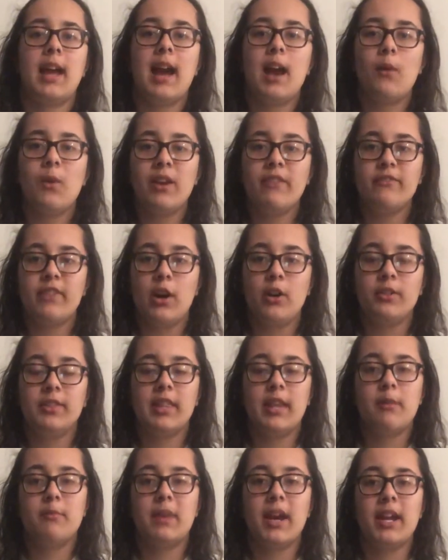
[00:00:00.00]
how I felt
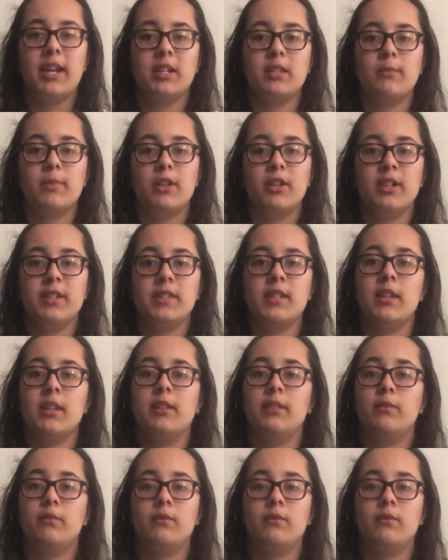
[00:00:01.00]
that my experience in